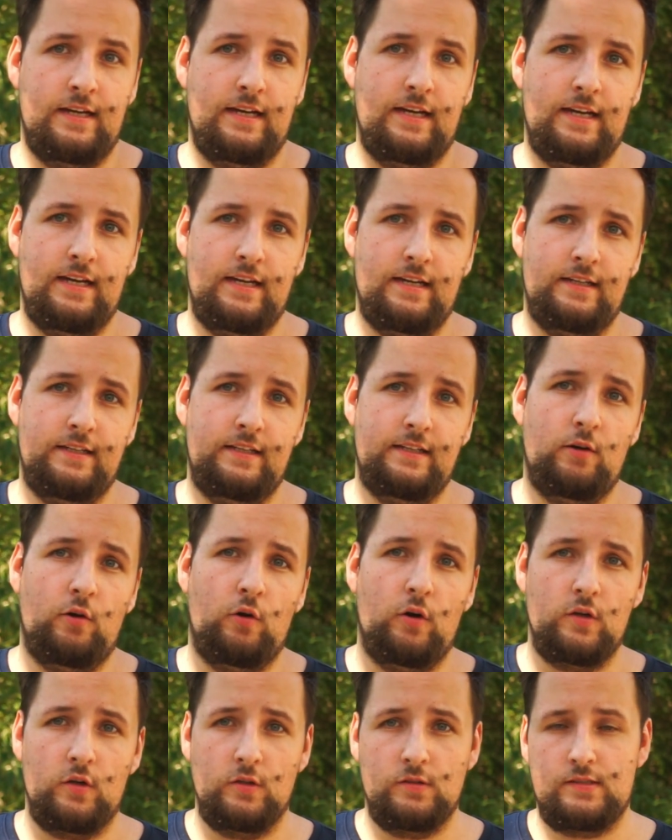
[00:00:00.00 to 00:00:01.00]
uh,
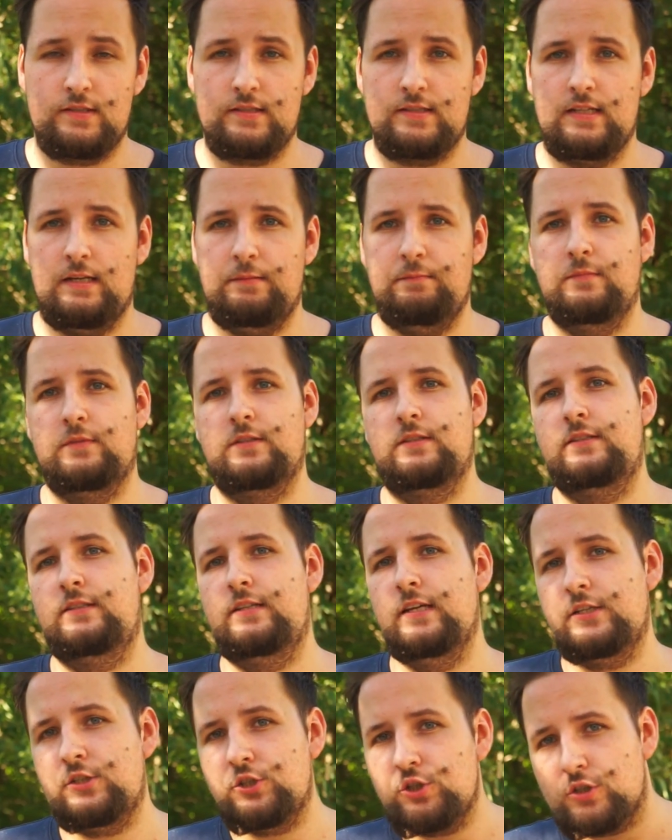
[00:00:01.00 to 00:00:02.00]
on some
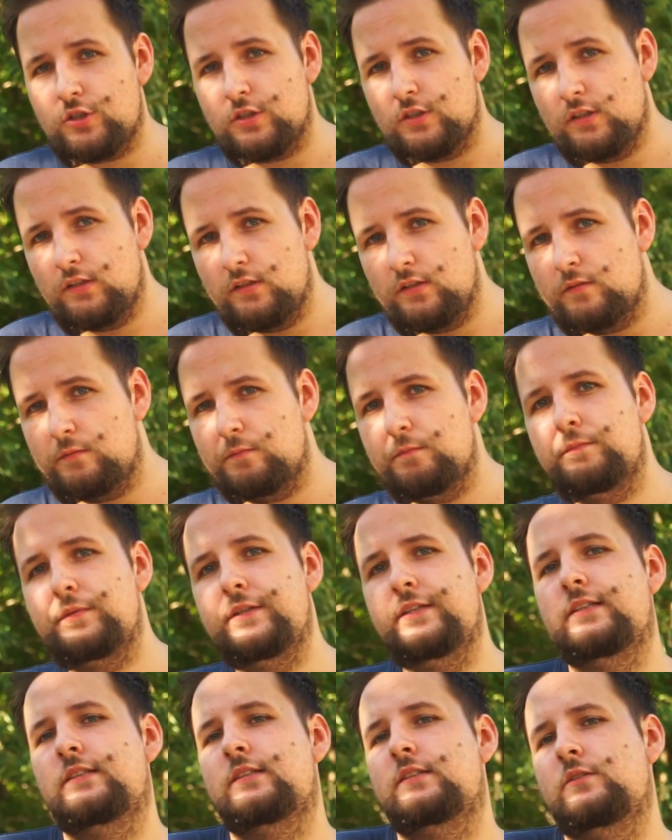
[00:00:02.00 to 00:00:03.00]
digital
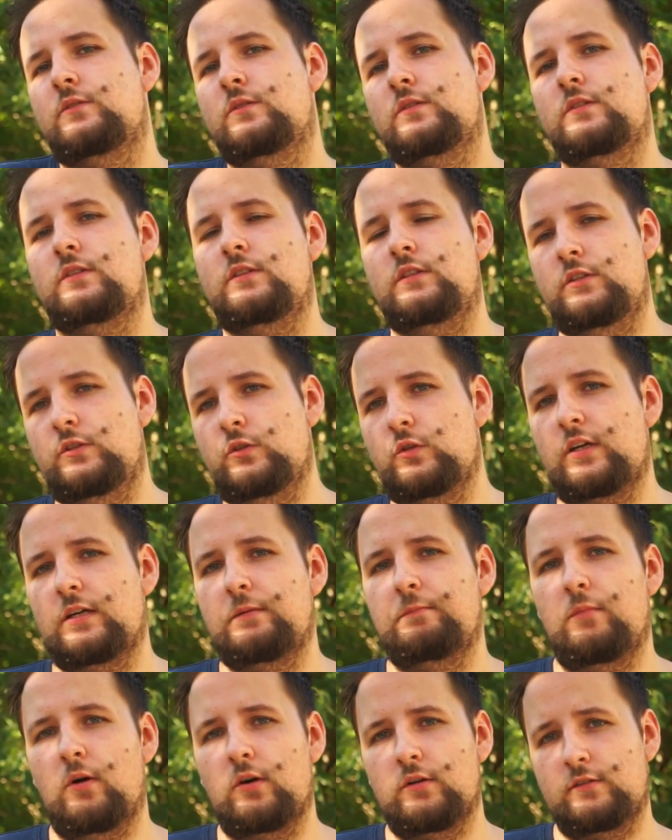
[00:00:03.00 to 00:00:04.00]
P S Us, you
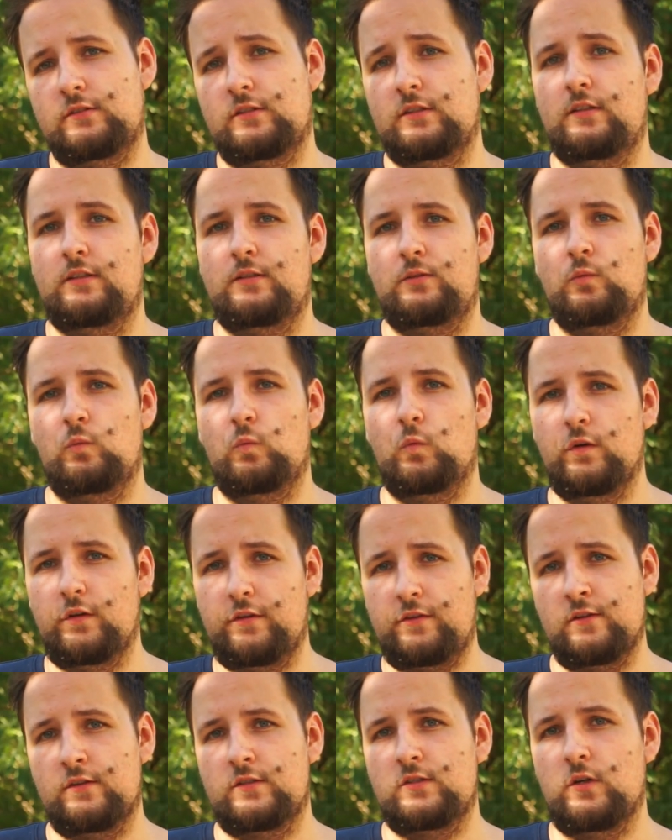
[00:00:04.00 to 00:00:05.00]
can monitor it
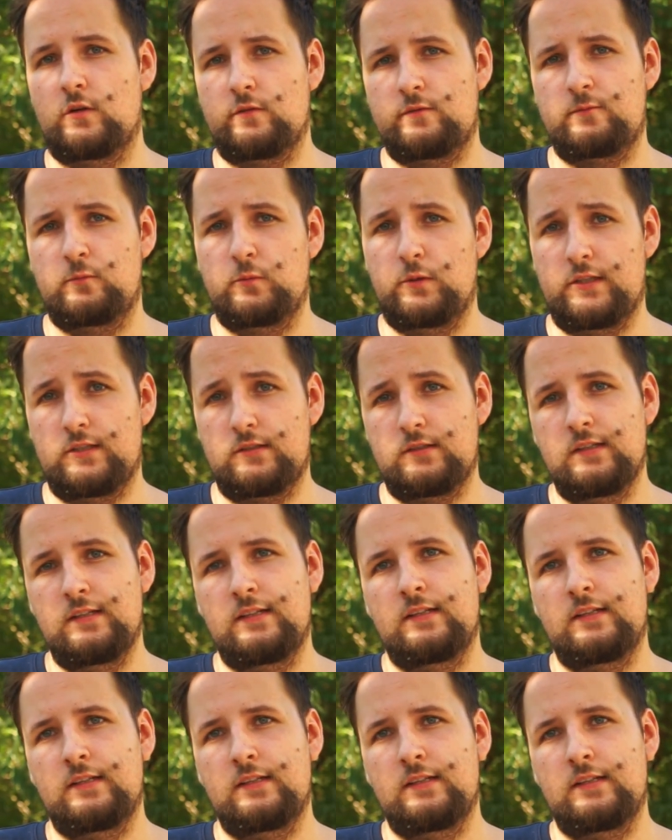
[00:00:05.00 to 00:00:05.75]
with software,